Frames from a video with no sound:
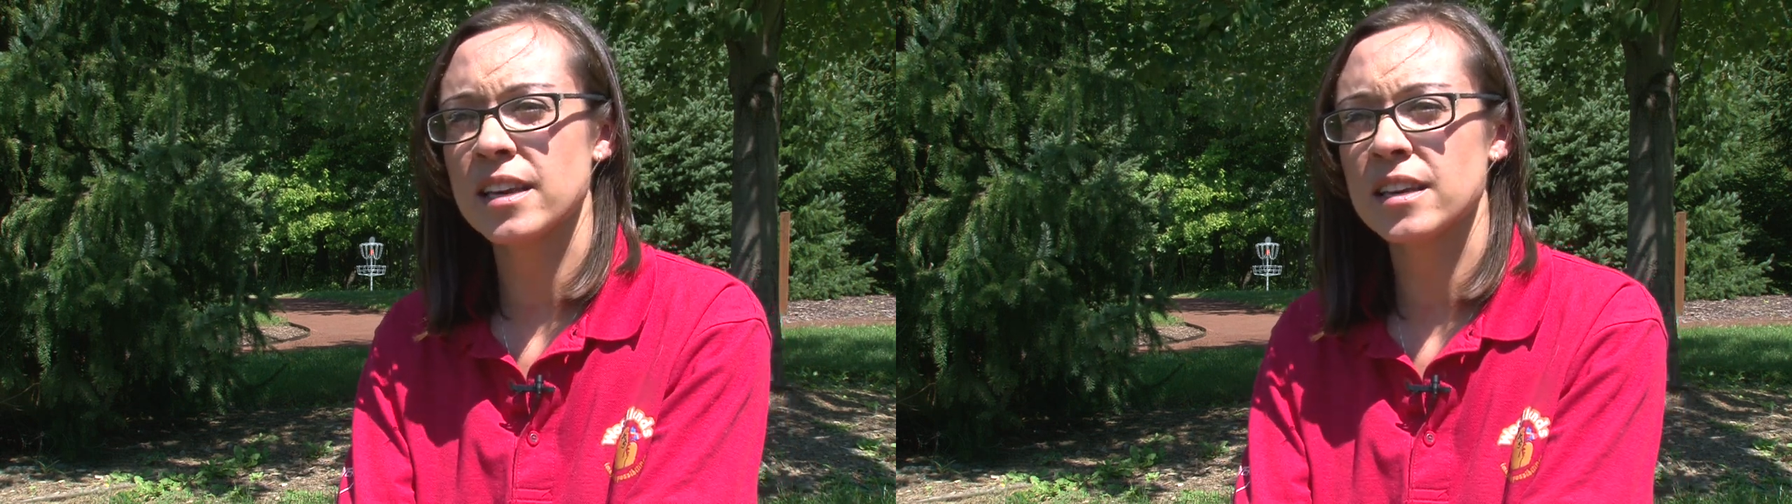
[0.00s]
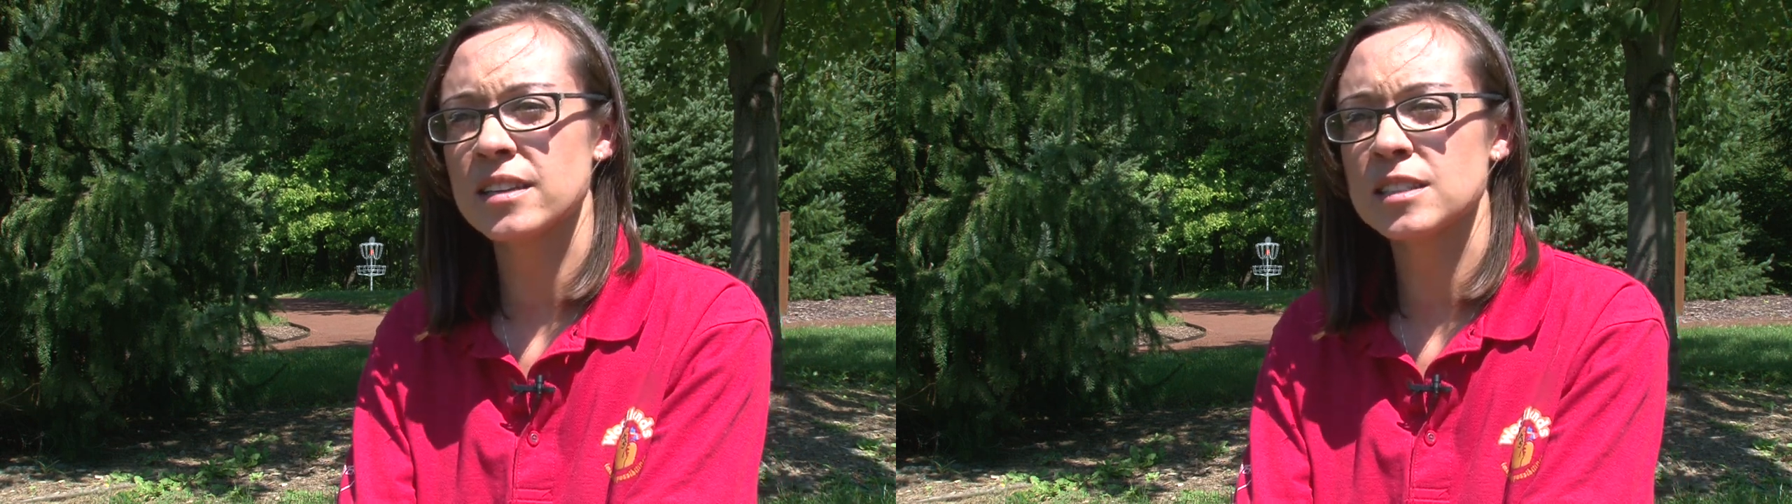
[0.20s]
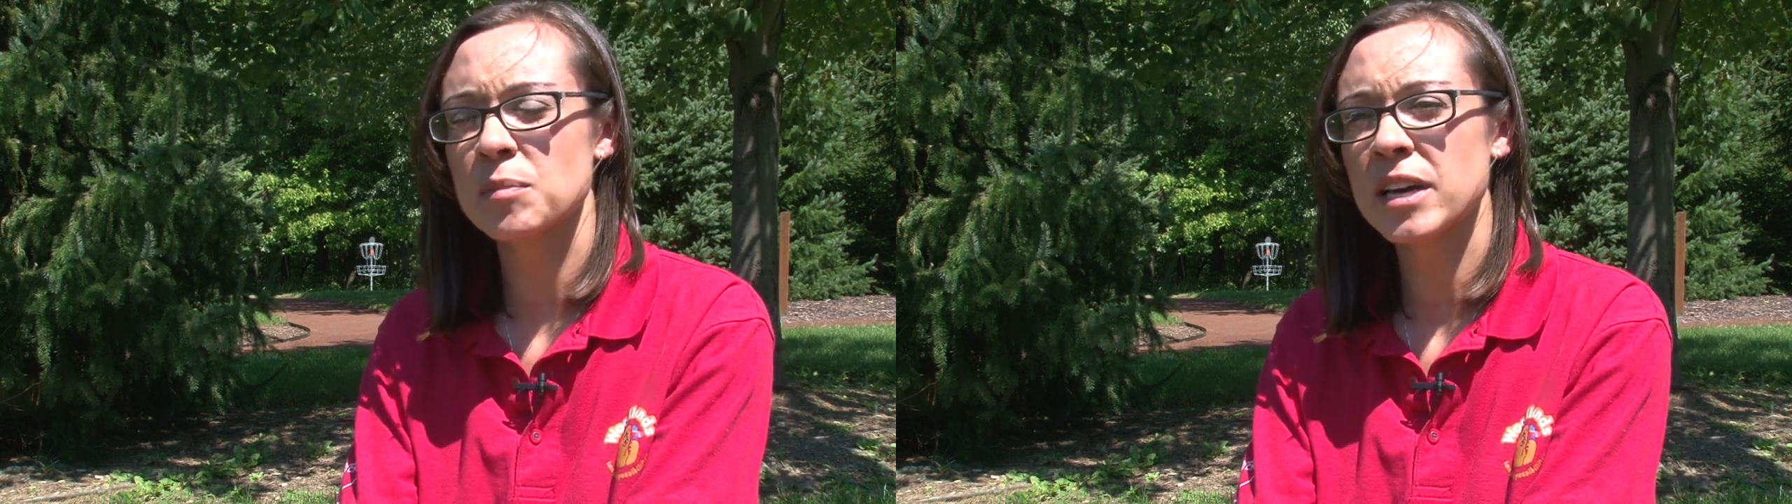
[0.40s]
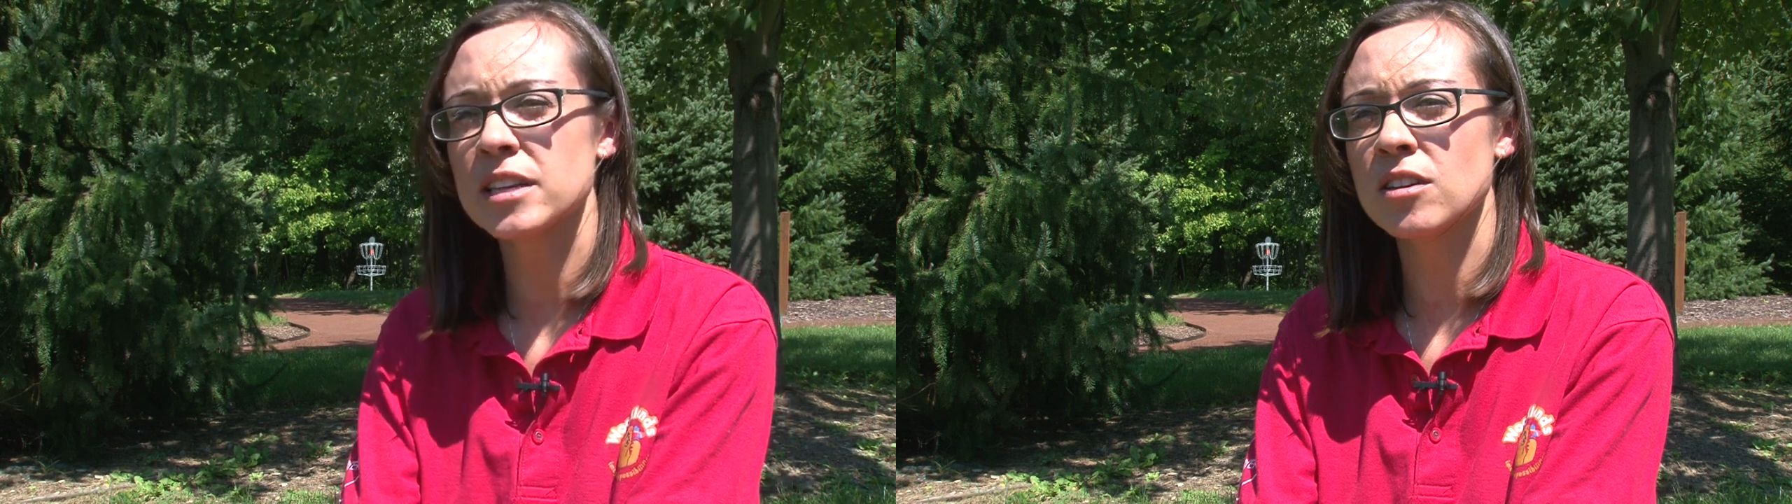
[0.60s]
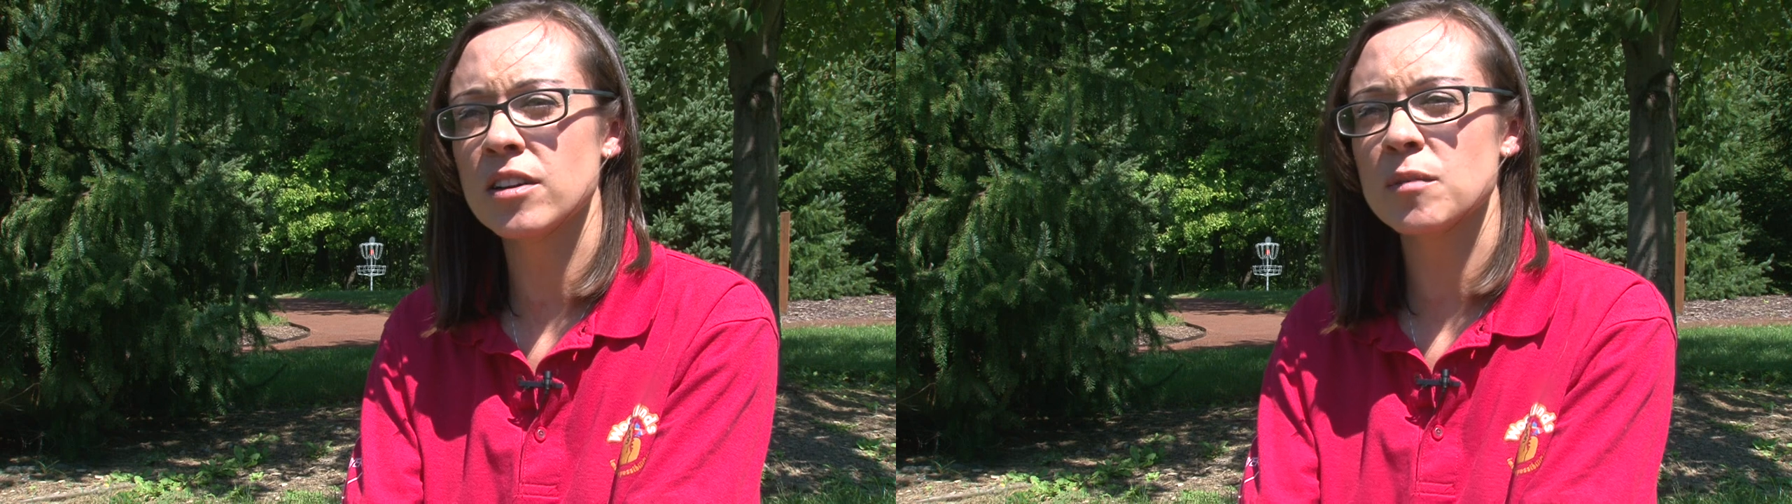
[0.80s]
and
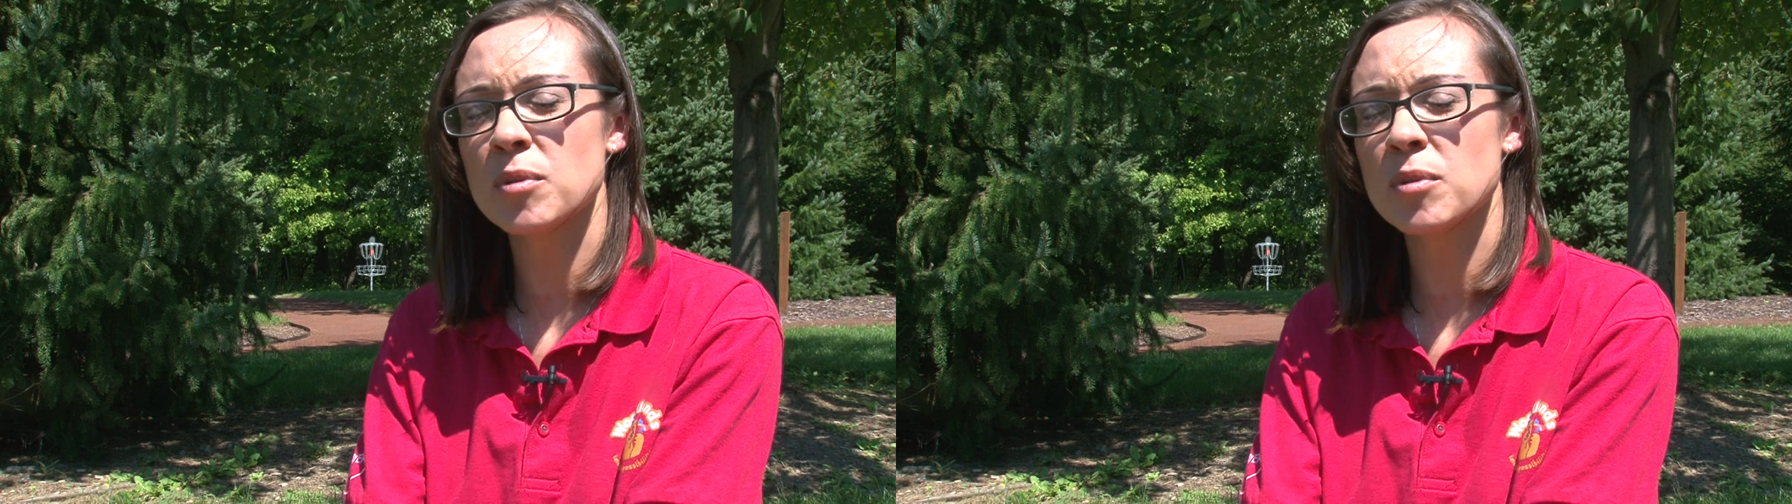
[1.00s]
depending on the